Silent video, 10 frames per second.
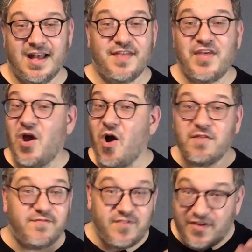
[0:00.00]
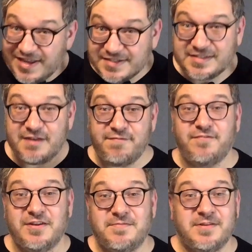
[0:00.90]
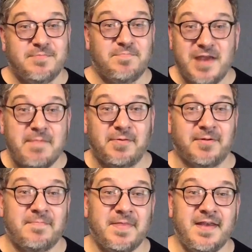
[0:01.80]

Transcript: And they're all very different people.